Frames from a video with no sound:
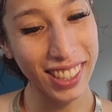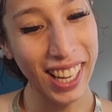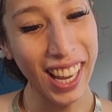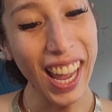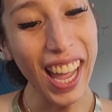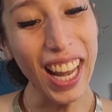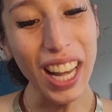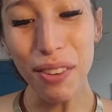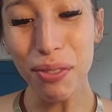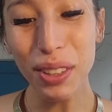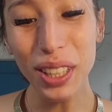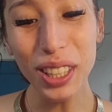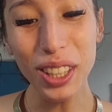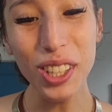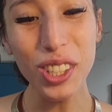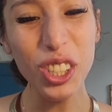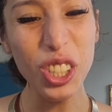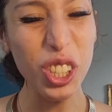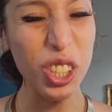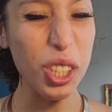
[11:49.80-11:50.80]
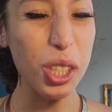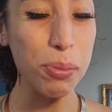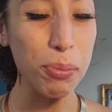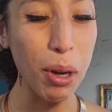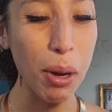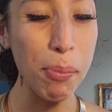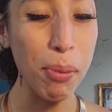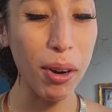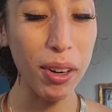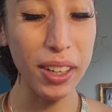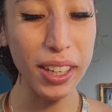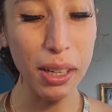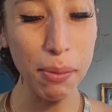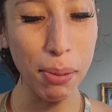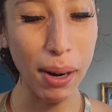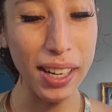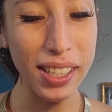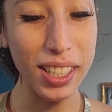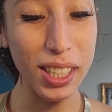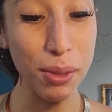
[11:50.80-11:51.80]
And I feel like there's just a small part here,
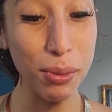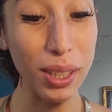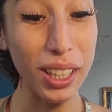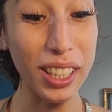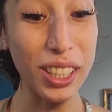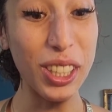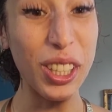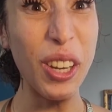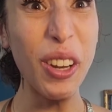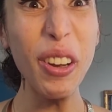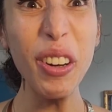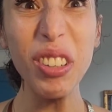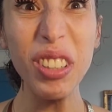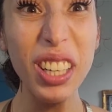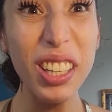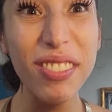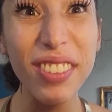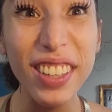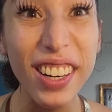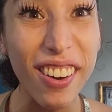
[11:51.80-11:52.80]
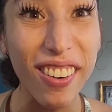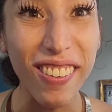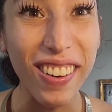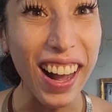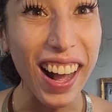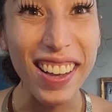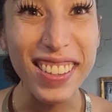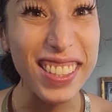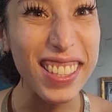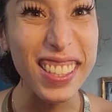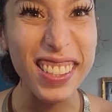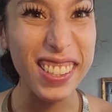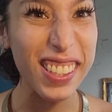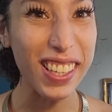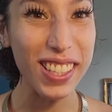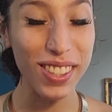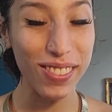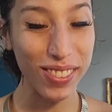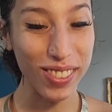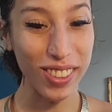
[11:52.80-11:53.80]
Pisces, where like, you don't even know how
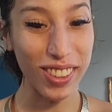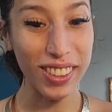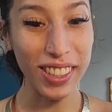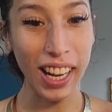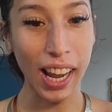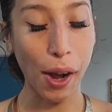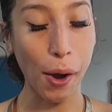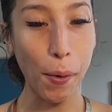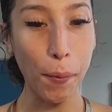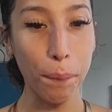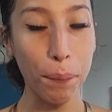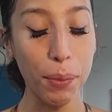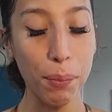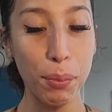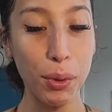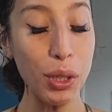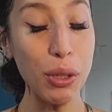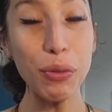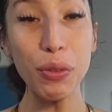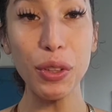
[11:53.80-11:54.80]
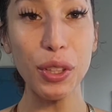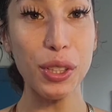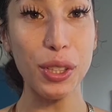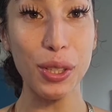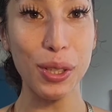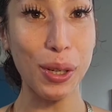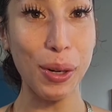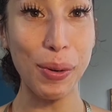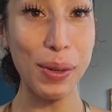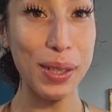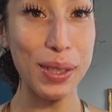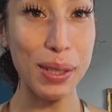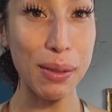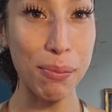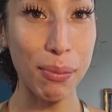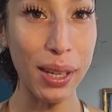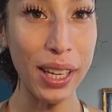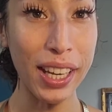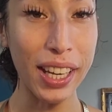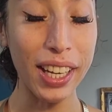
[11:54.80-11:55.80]
successful and how beautiful this is going to
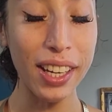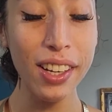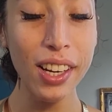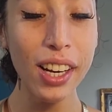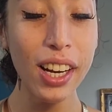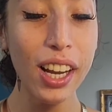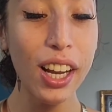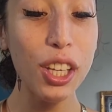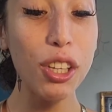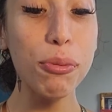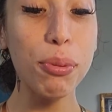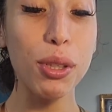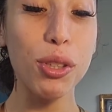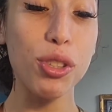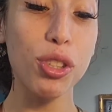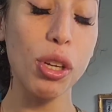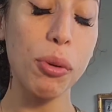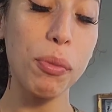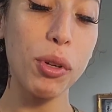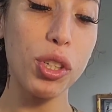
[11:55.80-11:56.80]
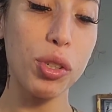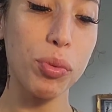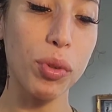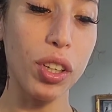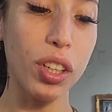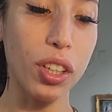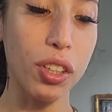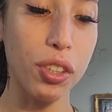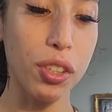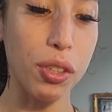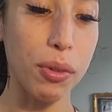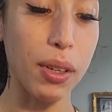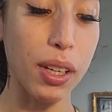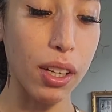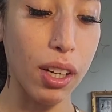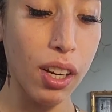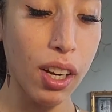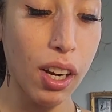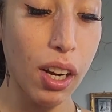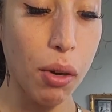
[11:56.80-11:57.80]
be. You put so much work into
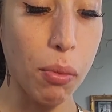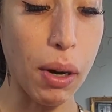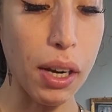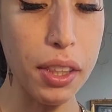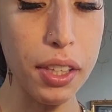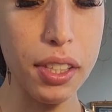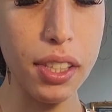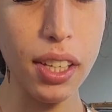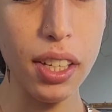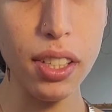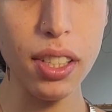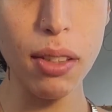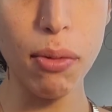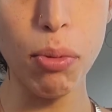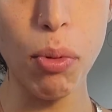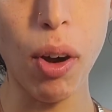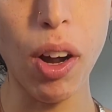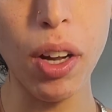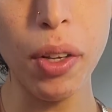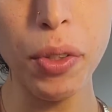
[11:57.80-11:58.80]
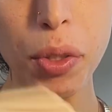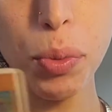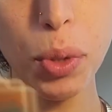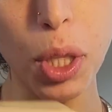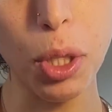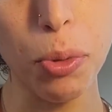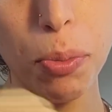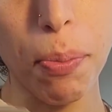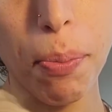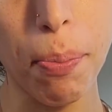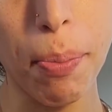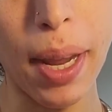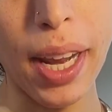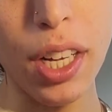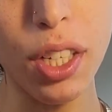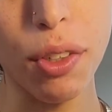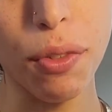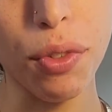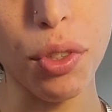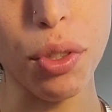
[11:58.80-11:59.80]
it. Why the 6 of Wands with
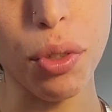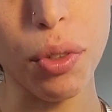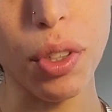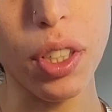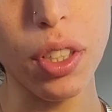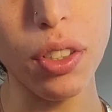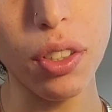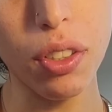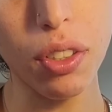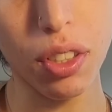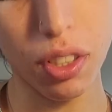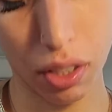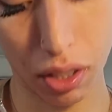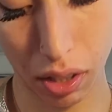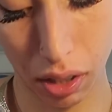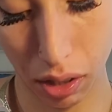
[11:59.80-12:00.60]
Page of Swords?